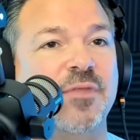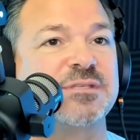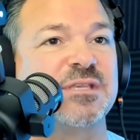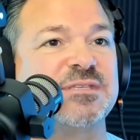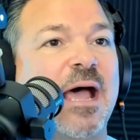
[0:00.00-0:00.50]

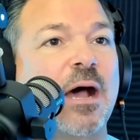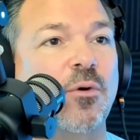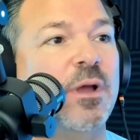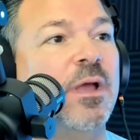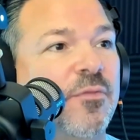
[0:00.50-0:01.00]

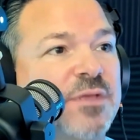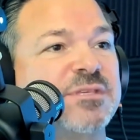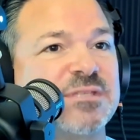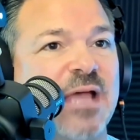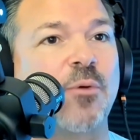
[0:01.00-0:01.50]
And
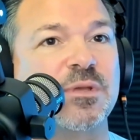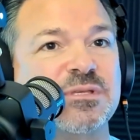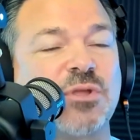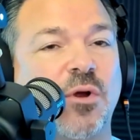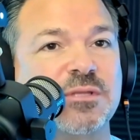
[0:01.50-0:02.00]
this is how he
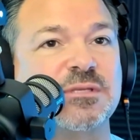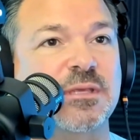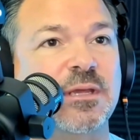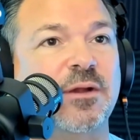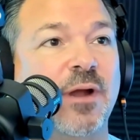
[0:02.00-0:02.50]
starts
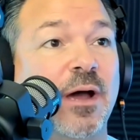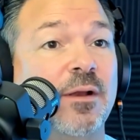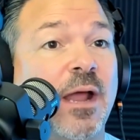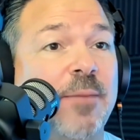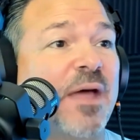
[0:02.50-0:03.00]
the year
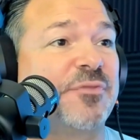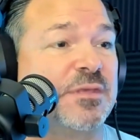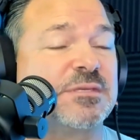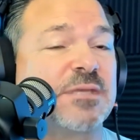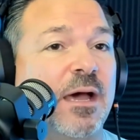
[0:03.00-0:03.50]
out. And I met
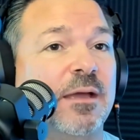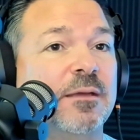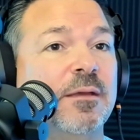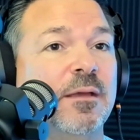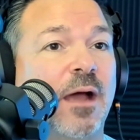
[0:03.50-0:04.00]
this guy.
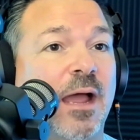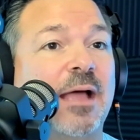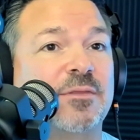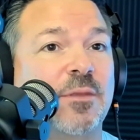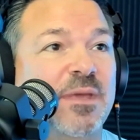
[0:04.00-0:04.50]
I
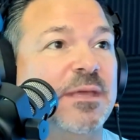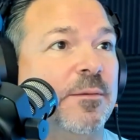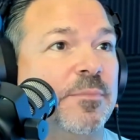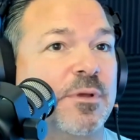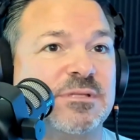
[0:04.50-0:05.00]
had to meet
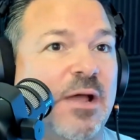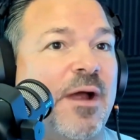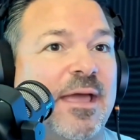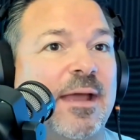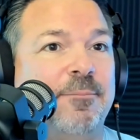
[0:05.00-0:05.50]
him because now
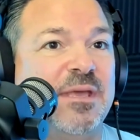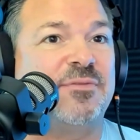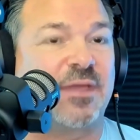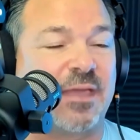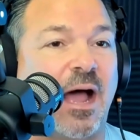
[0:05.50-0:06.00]
I got to
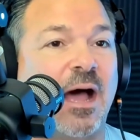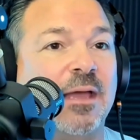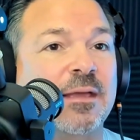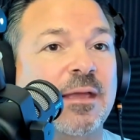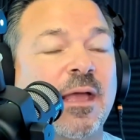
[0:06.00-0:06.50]
meet the
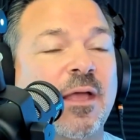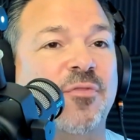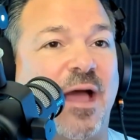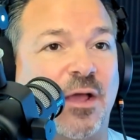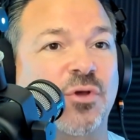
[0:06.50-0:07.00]
guy
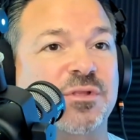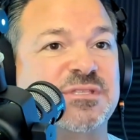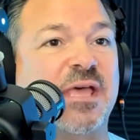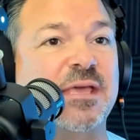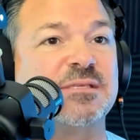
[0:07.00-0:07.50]
that could
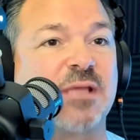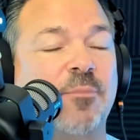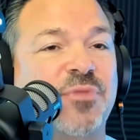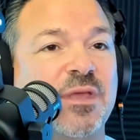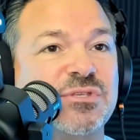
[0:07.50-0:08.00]
say
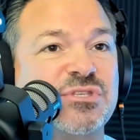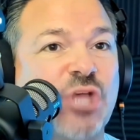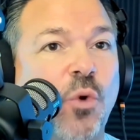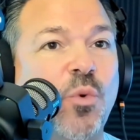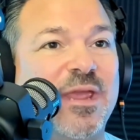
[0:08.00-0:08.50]
something
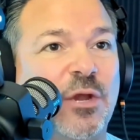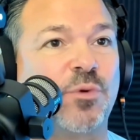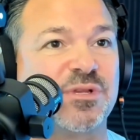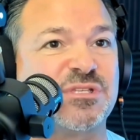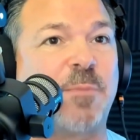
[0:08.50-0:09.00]
so
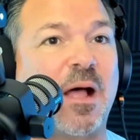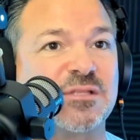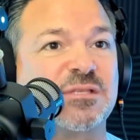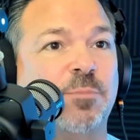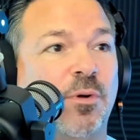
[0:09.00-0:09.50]

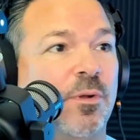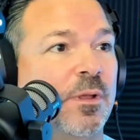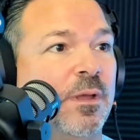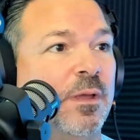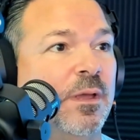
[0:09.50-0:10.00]
irresponsible
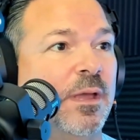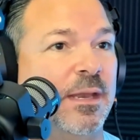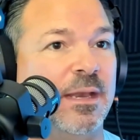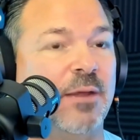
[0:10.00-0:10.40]
and